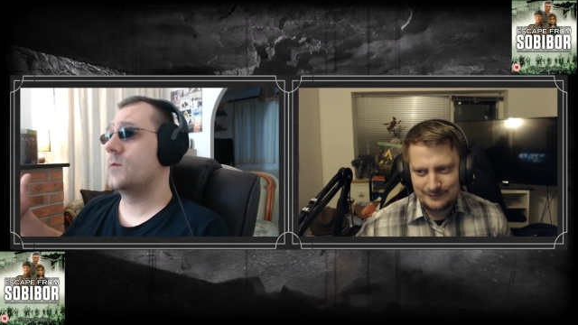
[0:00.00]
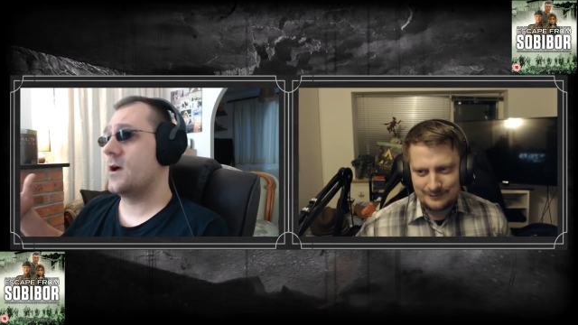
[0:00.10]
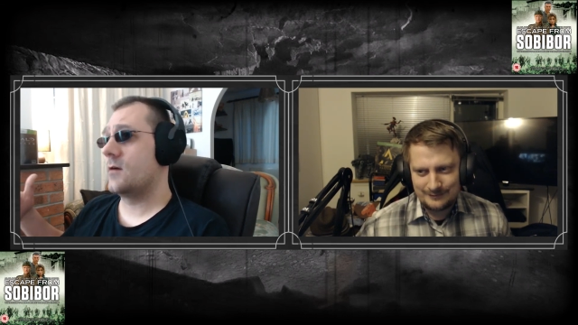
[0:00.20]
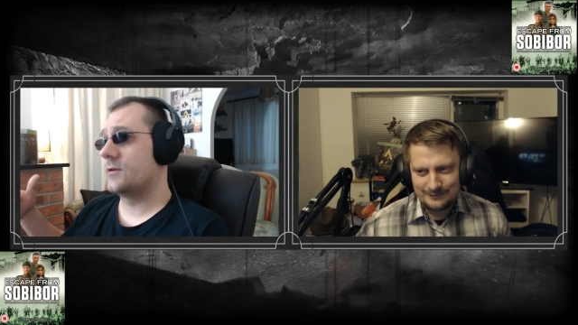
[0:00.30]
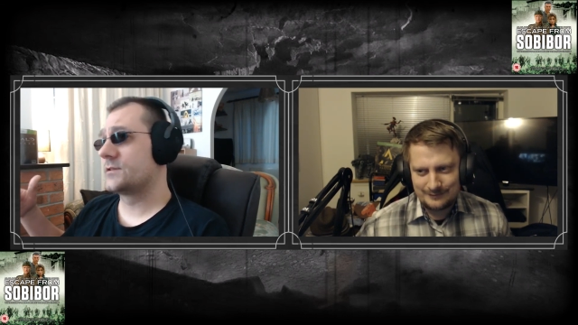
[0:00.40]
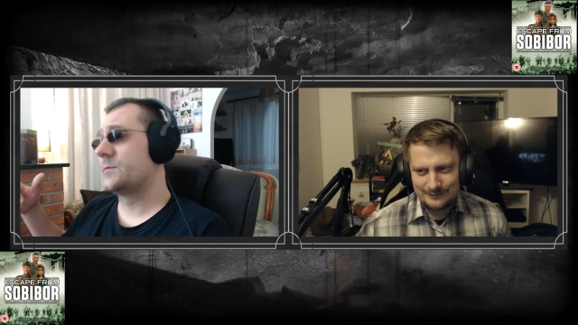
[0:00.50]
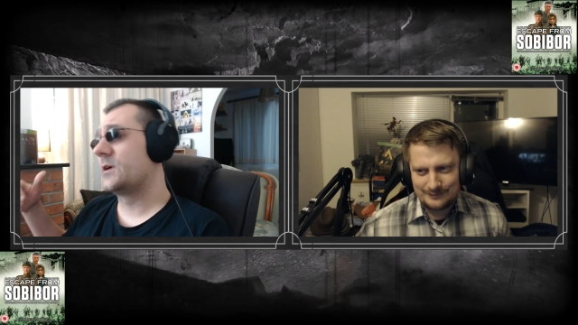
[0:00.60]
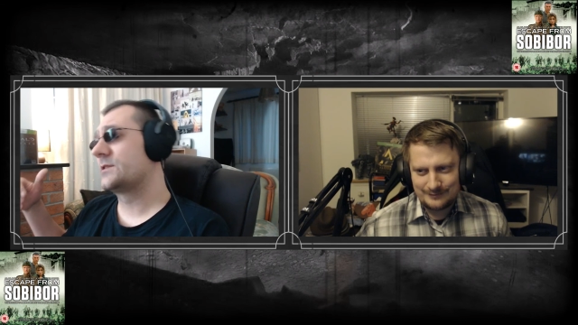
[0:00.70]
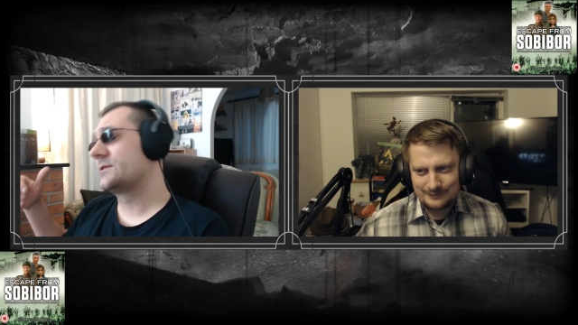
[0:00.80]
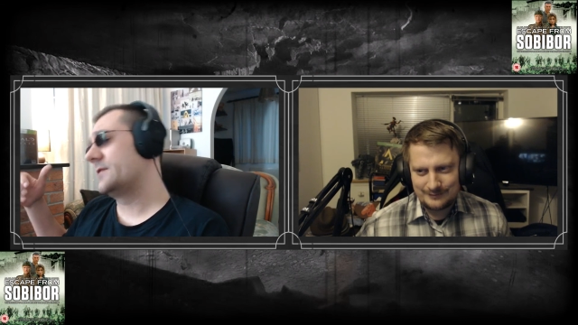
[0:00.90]
Speaker 1: we are on
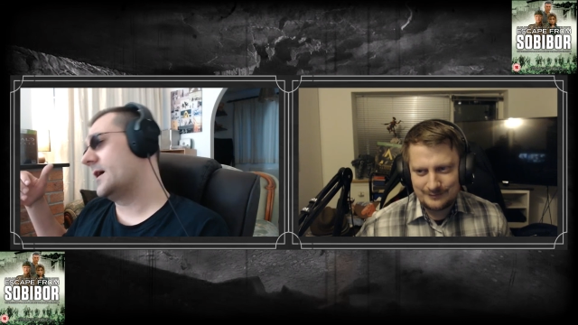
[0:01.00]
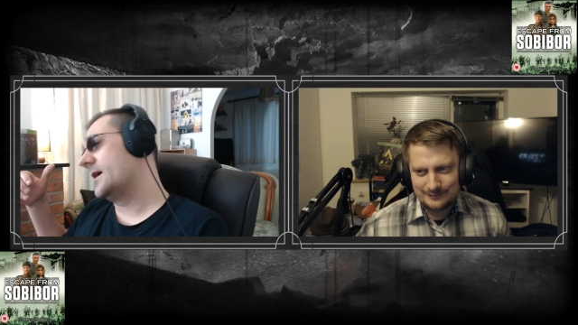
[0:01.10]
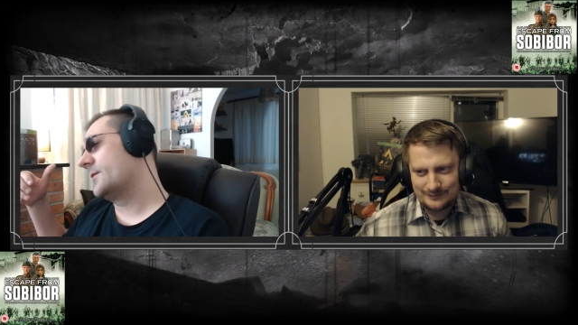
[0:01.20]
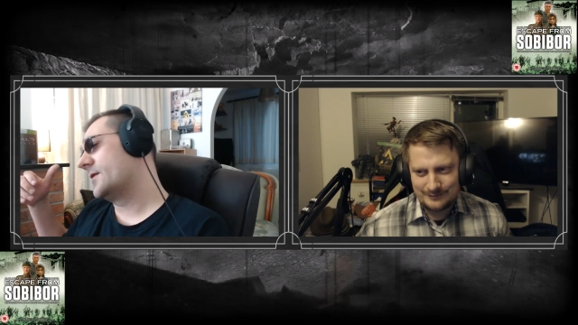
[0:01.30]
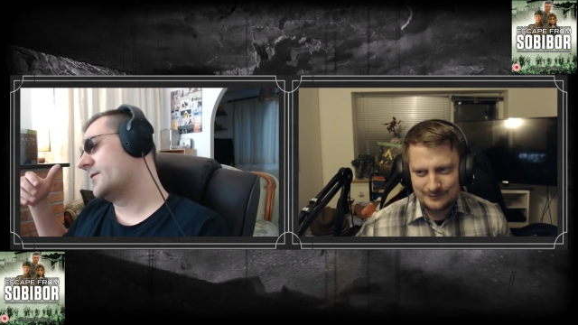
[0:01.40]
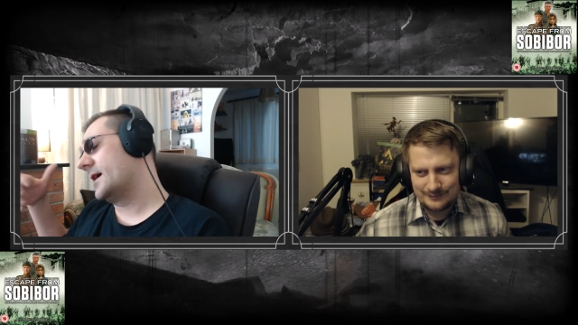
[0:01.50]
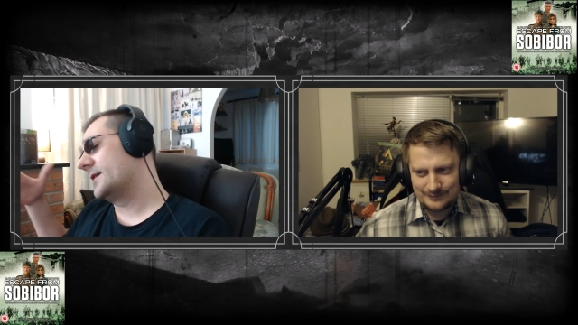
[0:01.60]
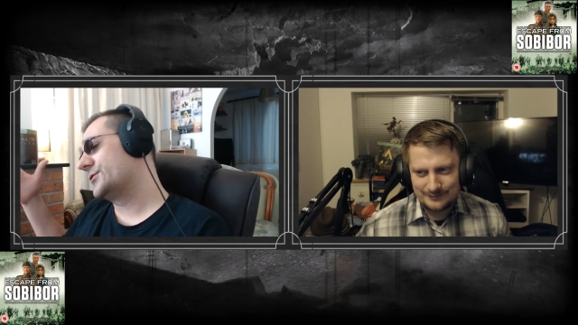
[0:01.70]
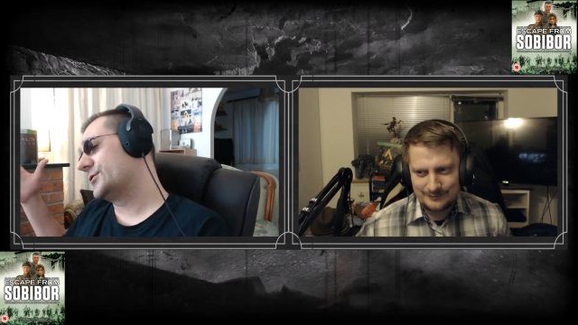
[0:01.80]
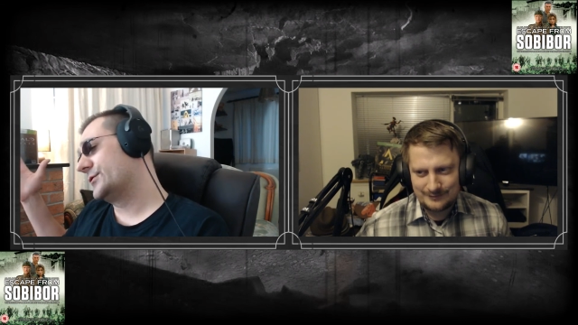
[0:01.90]
Spotify, we
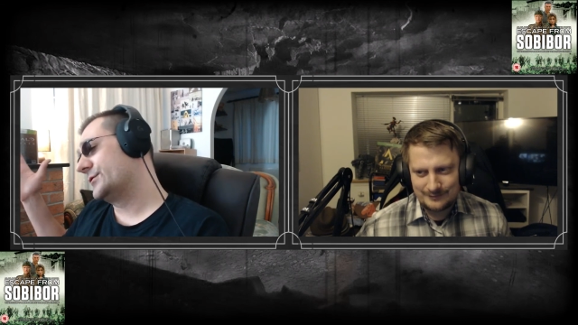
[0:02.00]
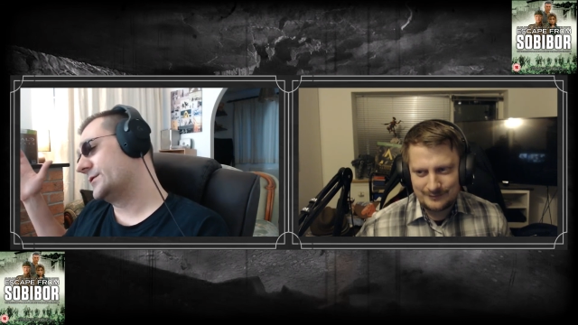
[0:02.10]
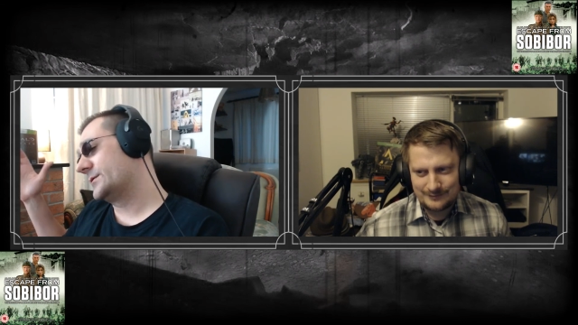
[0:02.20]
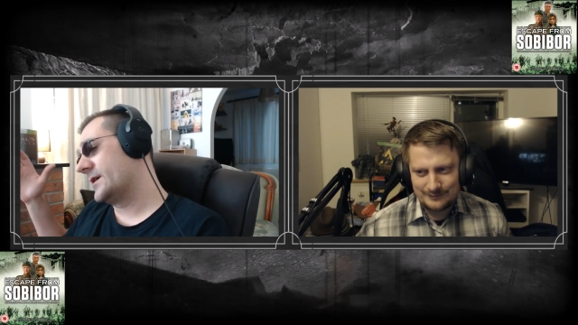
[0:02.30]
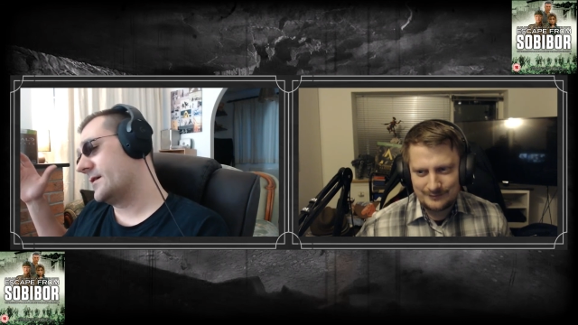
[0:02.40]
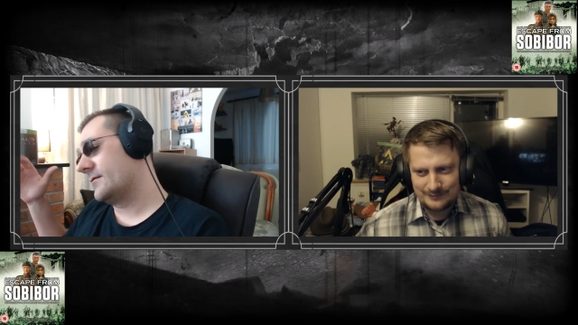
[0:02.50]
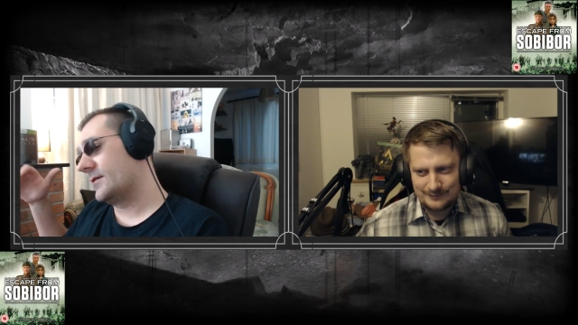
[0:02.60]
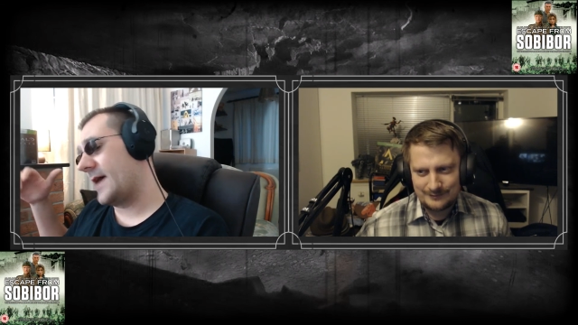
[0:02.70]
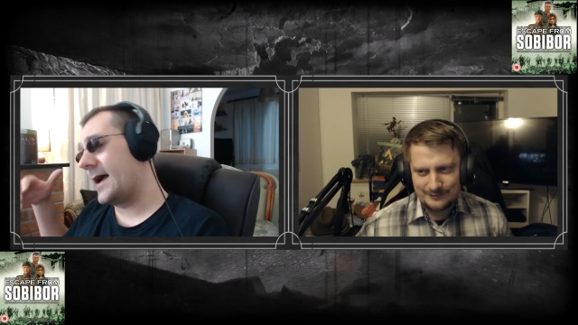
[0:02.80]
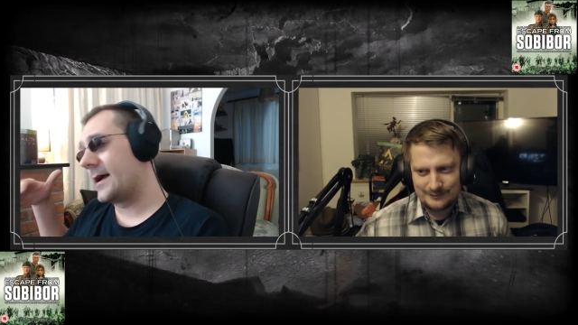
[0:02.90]
are on iTunes, we
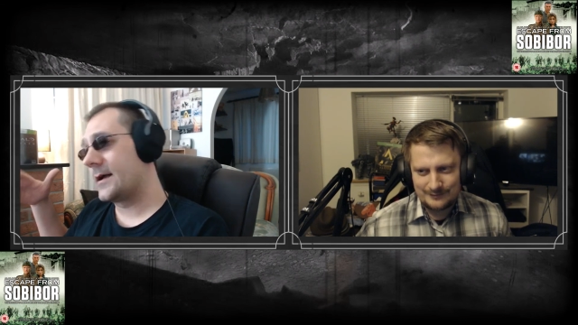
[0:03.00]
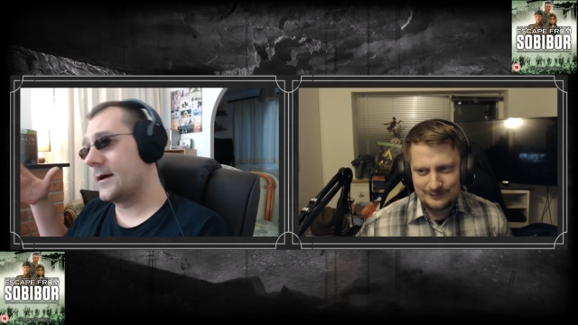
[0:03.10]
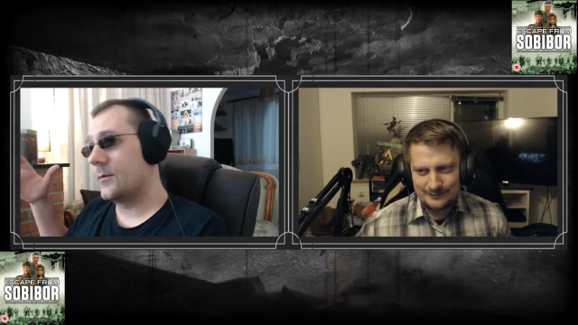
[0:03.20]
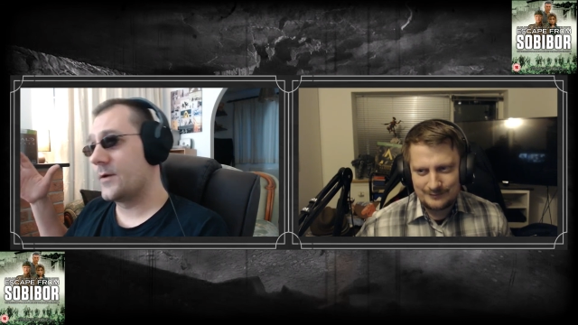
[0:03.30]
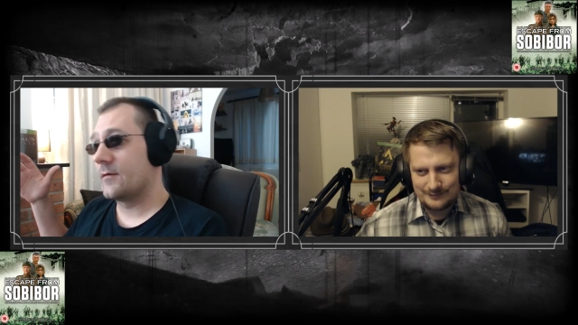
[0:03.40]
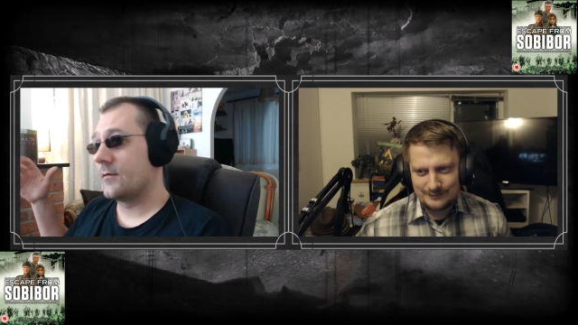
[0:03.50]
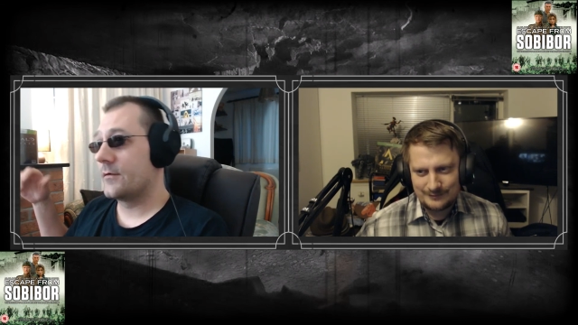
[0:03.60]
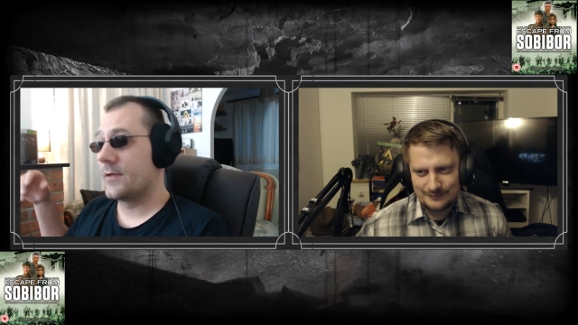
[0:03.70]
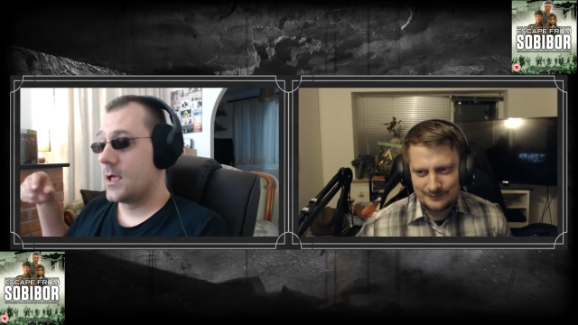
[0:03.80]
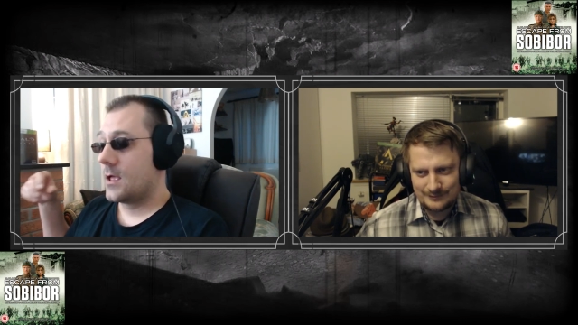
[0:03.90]
are on Anchor, we are on